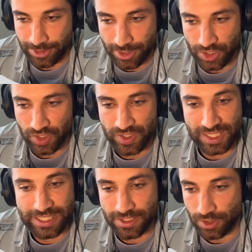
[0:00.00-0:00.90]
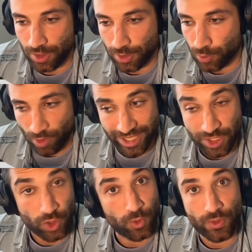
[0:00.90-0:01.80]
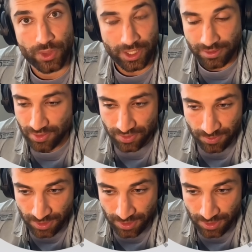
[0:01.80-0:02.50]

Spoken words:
You can just delete it all and write your own things.